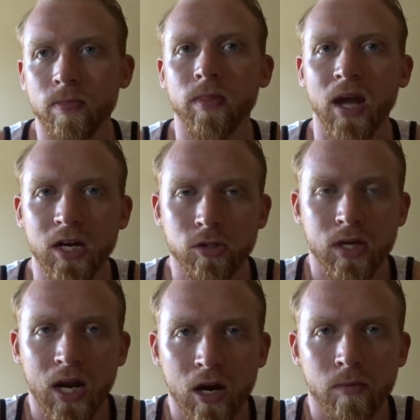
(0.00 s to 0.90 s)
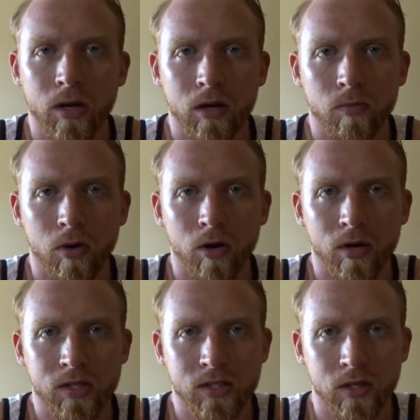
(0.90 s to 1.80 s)
they actually care about your
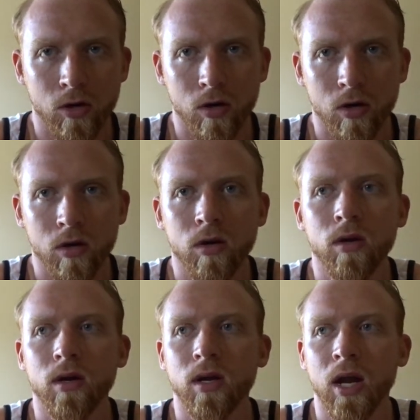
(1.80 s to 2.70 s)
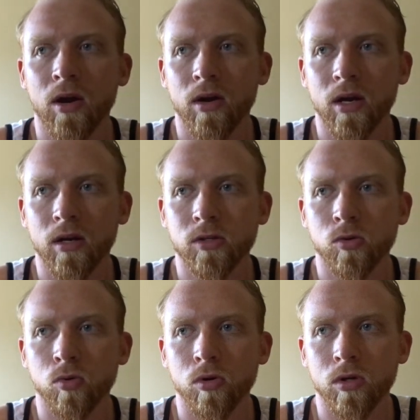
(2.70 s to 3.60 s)
progress and are caring
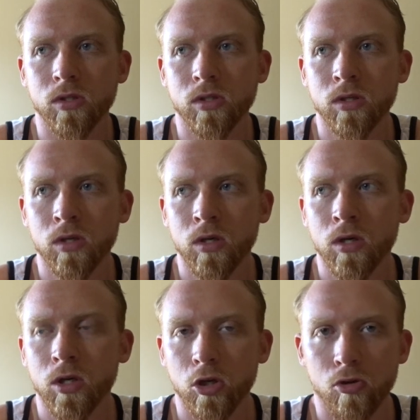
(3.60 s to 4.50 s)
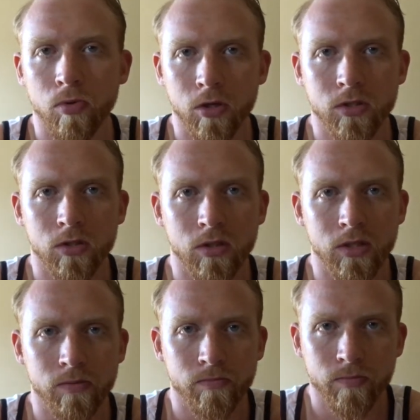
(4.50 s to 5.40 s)
towards you
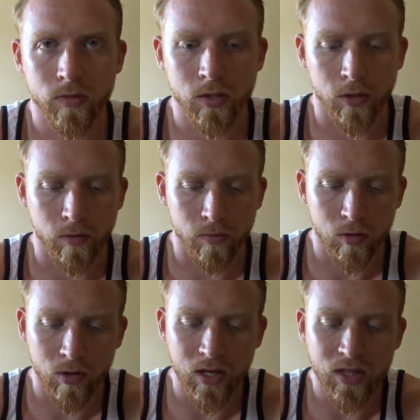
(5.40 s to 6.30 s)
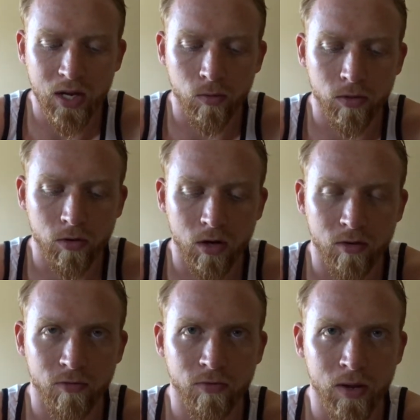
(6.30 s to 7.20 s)
personally. So you get that with a lot
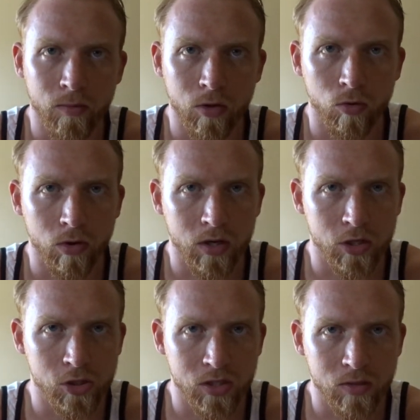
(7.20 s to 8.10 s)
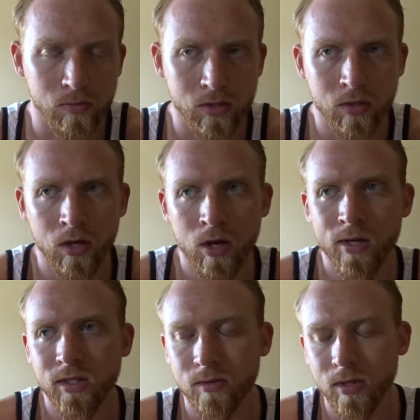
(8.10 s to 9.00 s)
of family-oriented gyms.
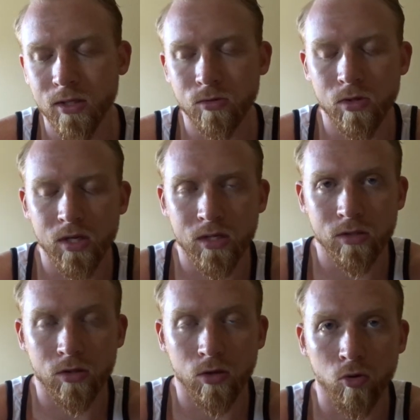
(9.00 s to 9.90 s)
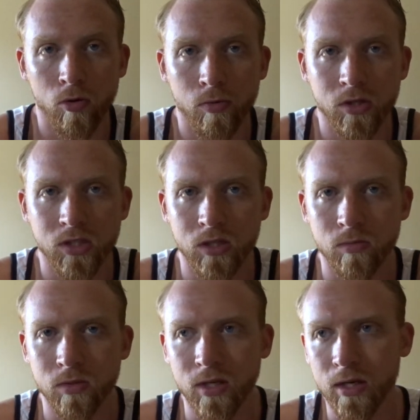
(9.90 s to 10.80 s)
Sometimes when you get into the corporate
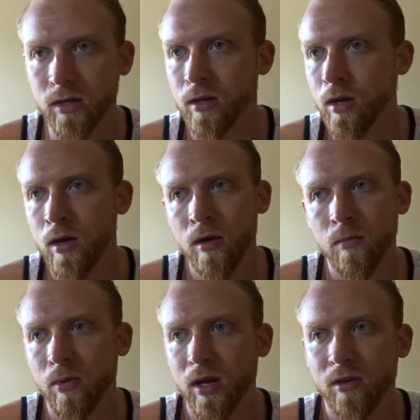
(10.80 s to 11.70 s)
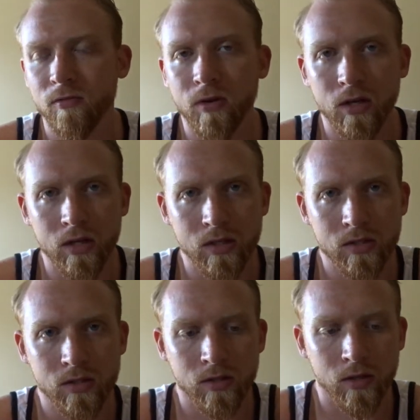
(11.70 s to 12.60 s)
gyms like Planet
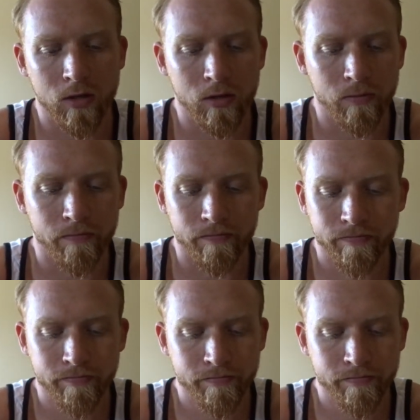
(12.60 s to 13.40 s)
Fitness, a